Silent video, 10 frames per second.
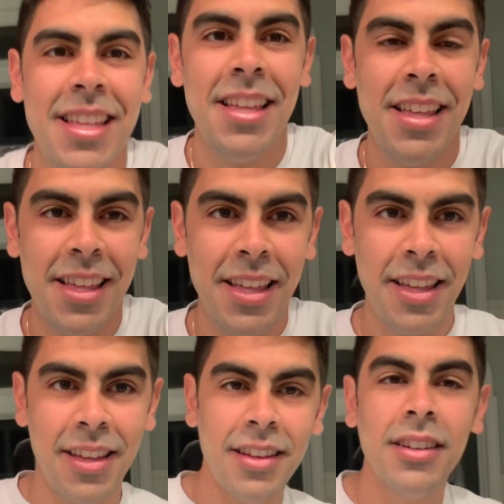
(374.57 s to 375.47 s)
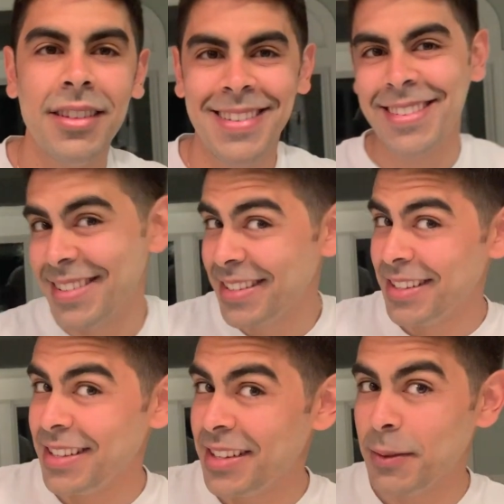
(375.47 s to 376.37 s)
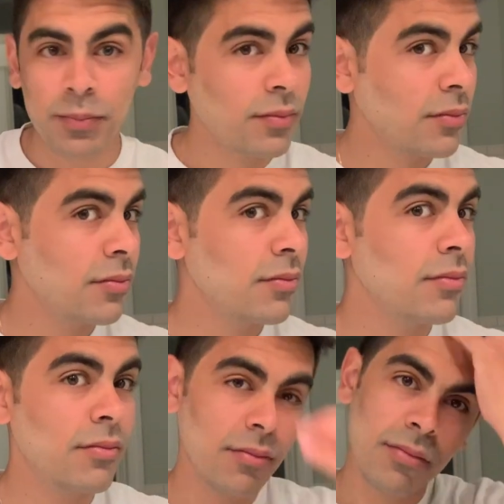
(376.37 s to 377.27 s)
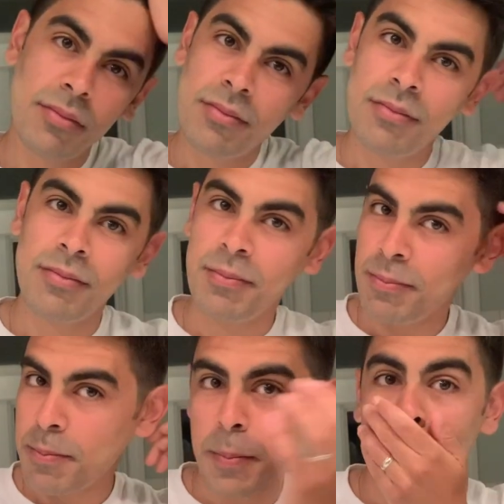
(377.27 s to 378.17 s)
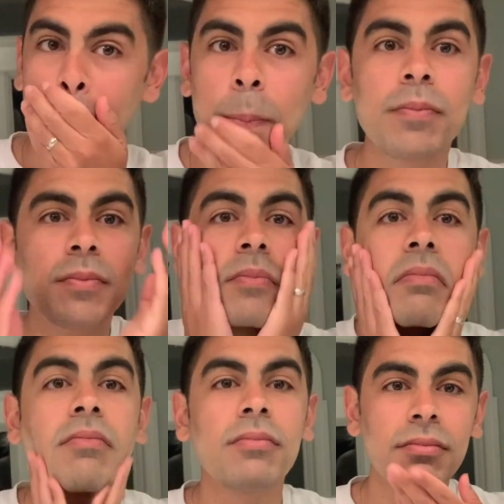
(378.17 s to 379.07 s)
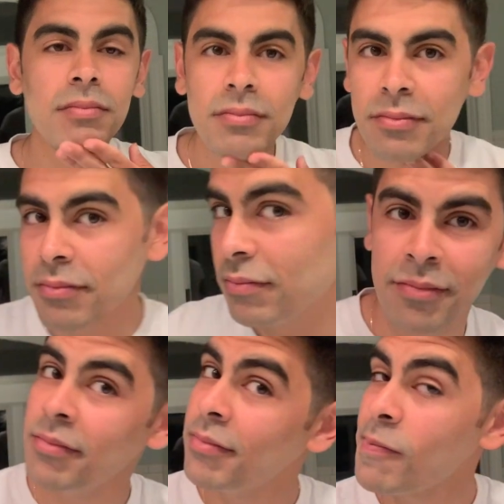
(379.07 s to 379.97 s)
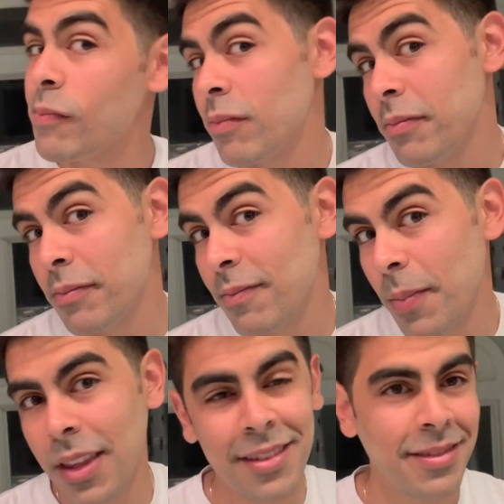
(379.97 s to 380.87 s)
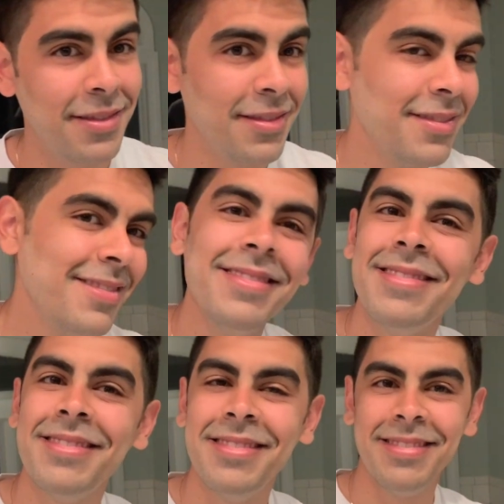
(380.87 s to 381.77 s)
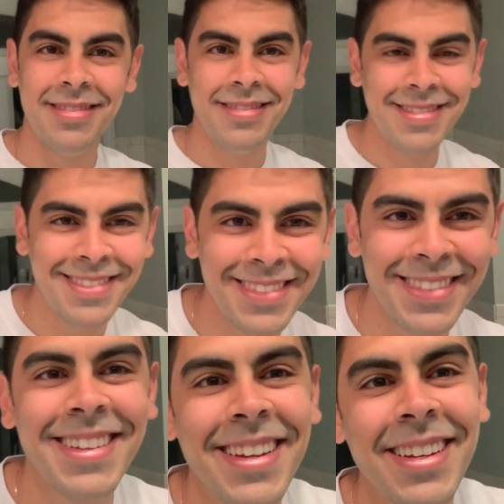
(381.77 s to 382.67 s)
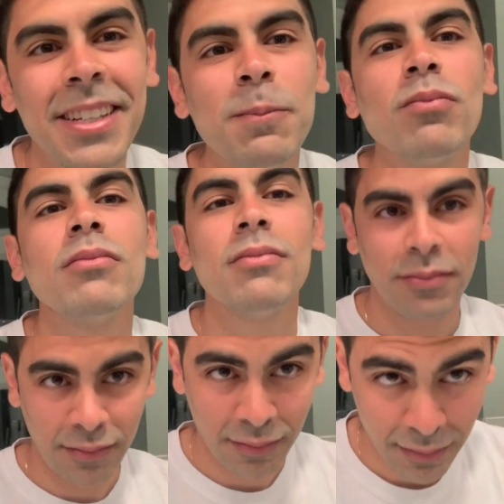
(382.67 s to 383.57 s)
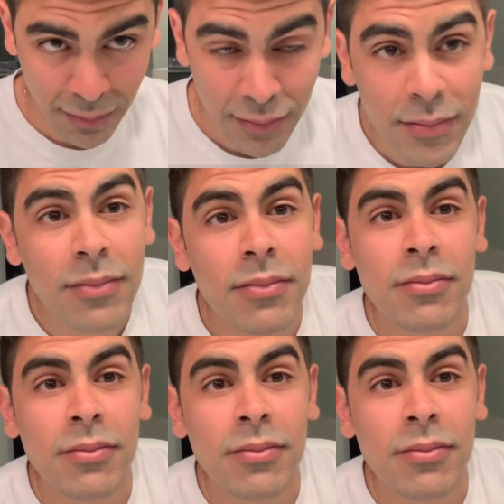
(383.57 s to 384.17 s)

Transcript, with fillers: I hope you enjoyed the video. I hope you enjoyed seeing all the different beard styles. If you want to see how I cut my own hair, you can click the link at the end of this video.